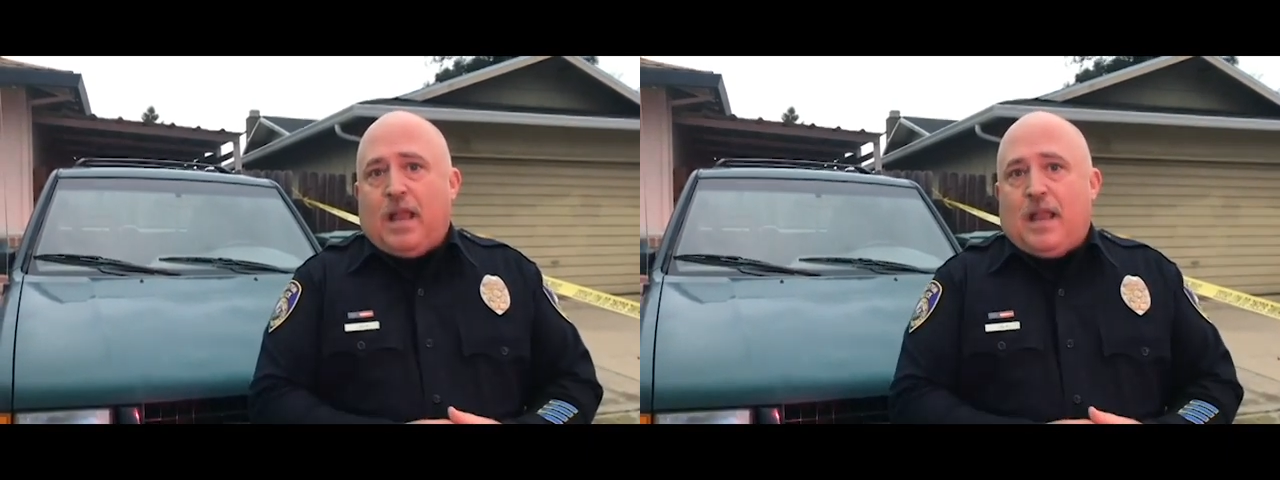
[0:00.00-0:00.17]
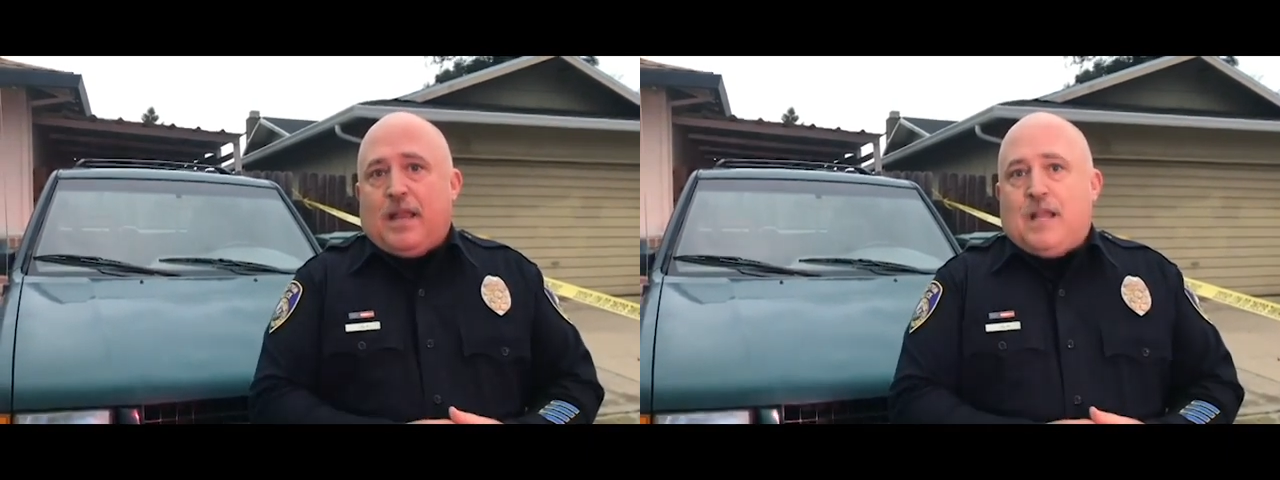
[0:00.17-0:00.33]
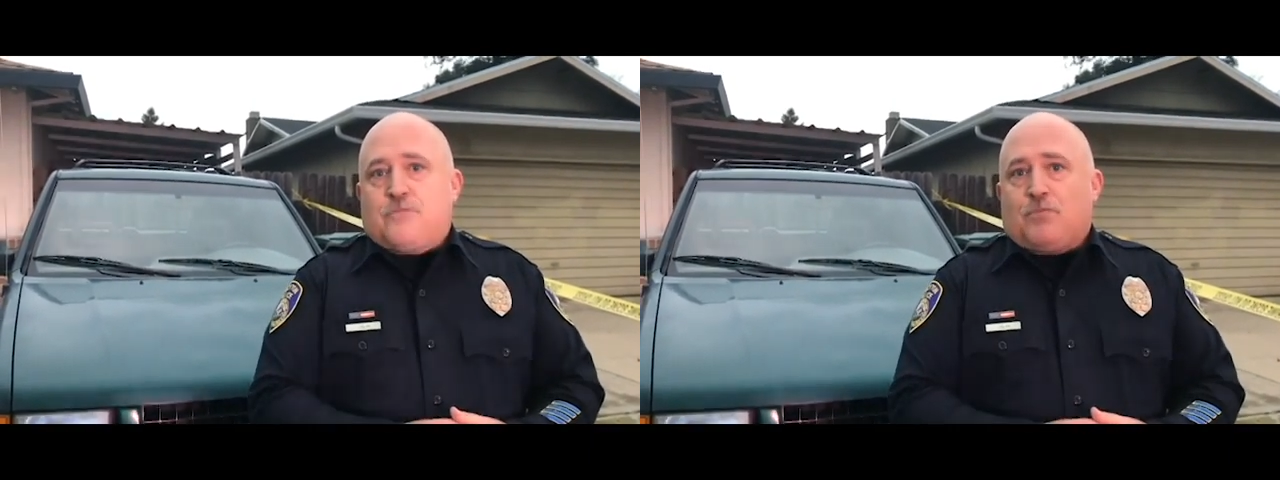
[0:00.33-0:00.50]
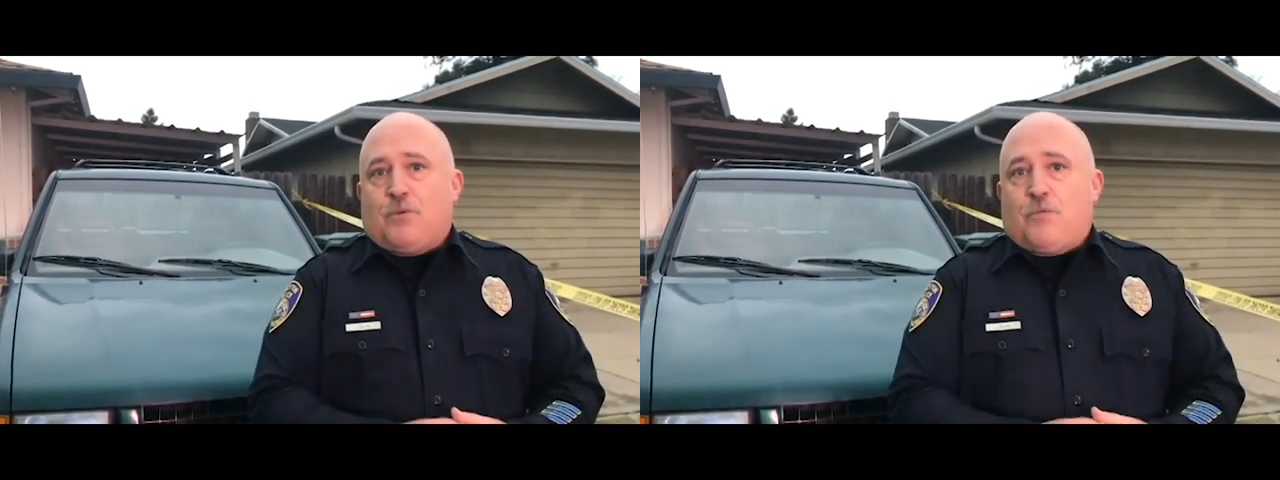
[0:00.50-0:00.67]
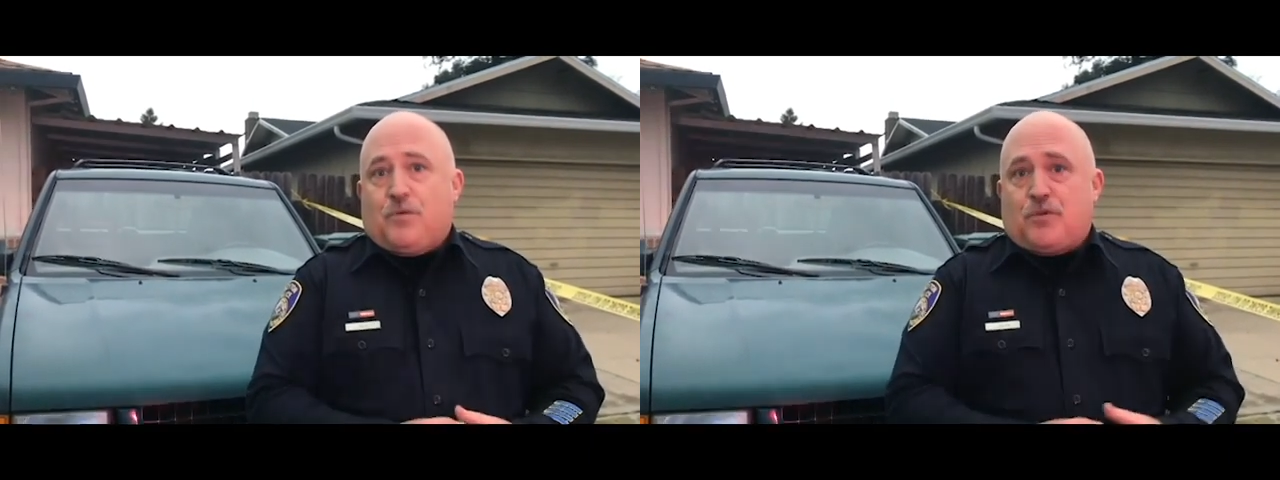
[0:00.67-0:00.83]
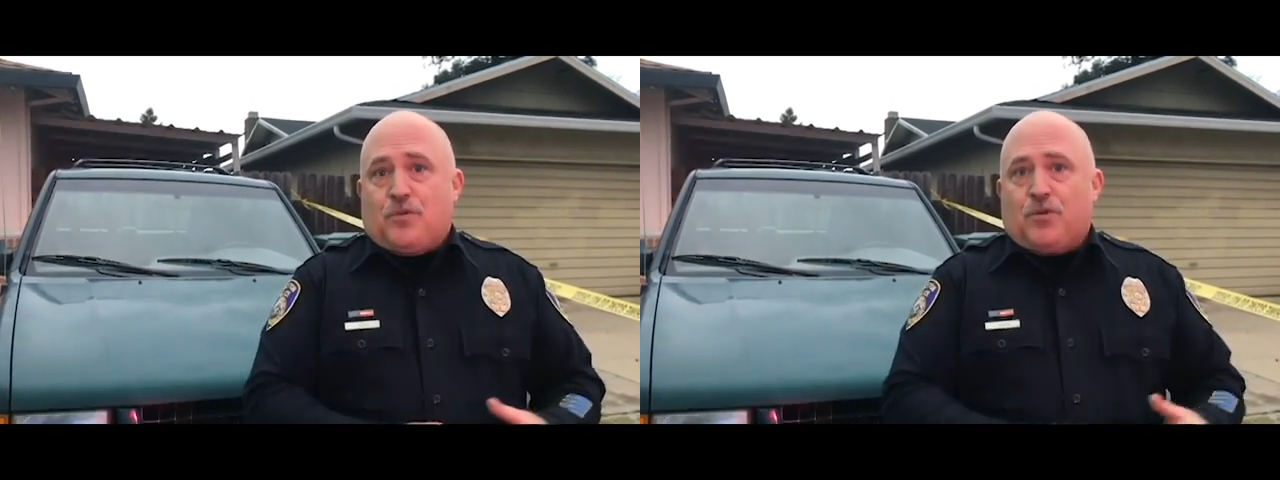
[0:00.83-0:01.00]
And that's where
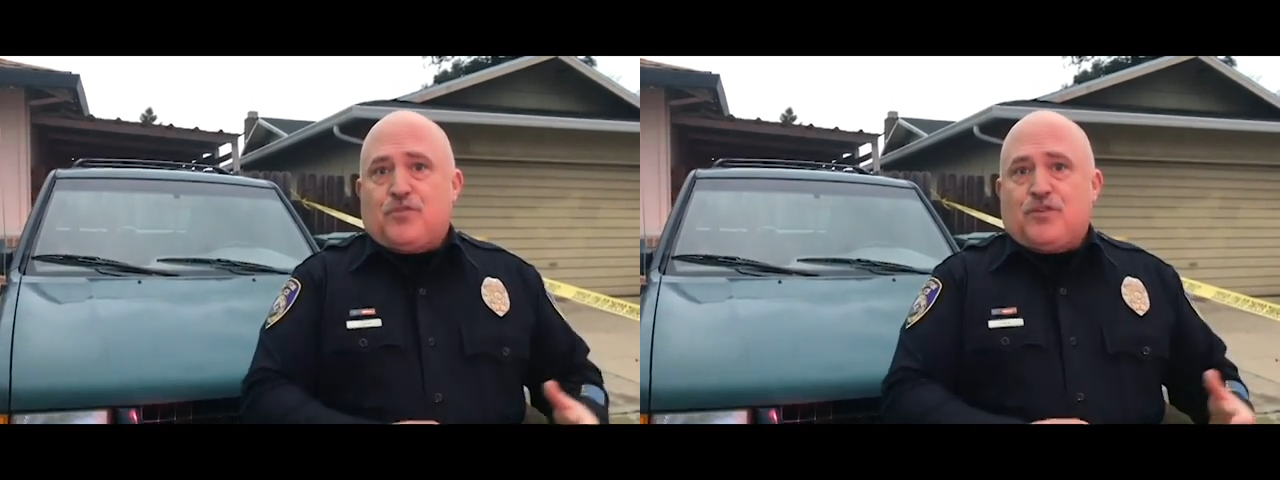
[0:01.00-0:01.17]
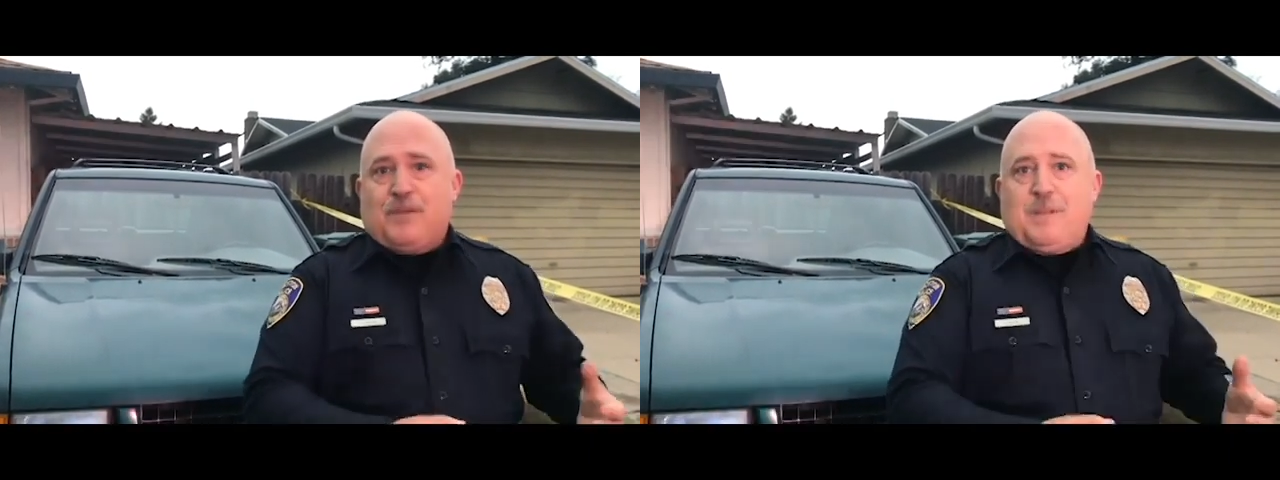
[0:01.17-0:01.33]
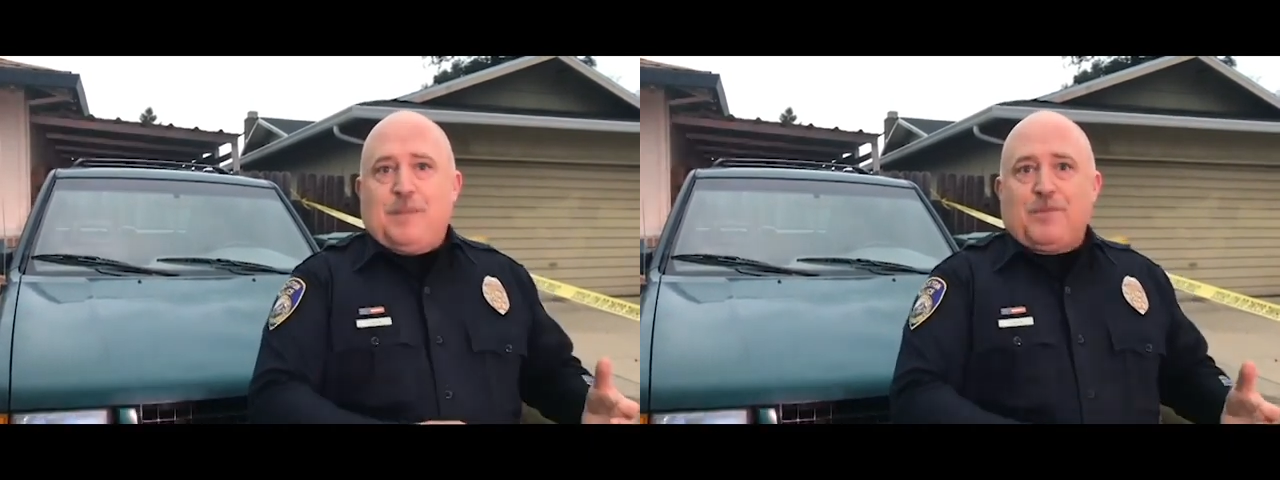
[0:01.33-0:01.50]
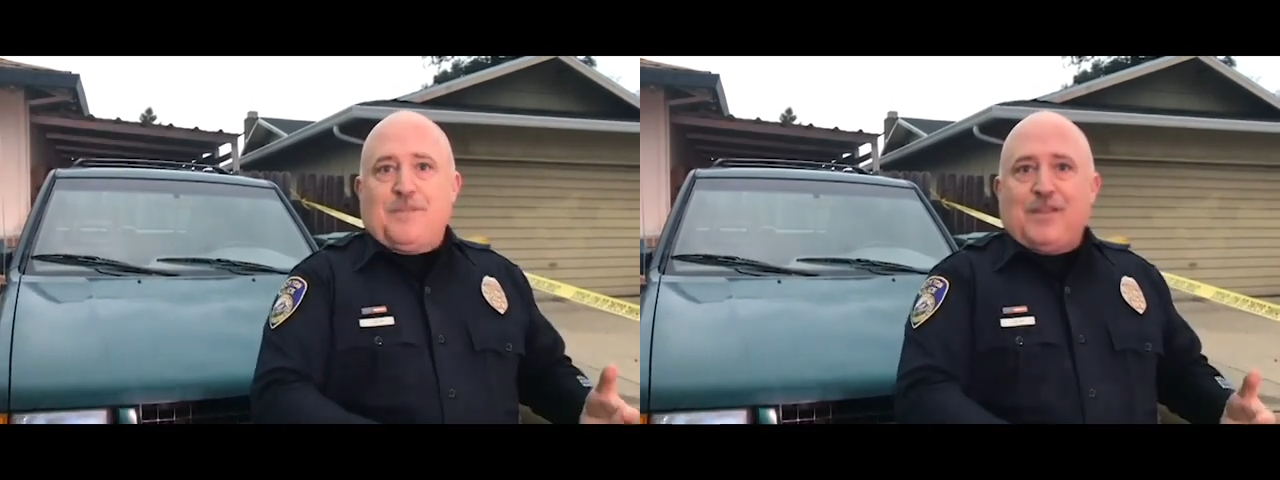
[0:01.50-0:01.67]
we're encouraging people,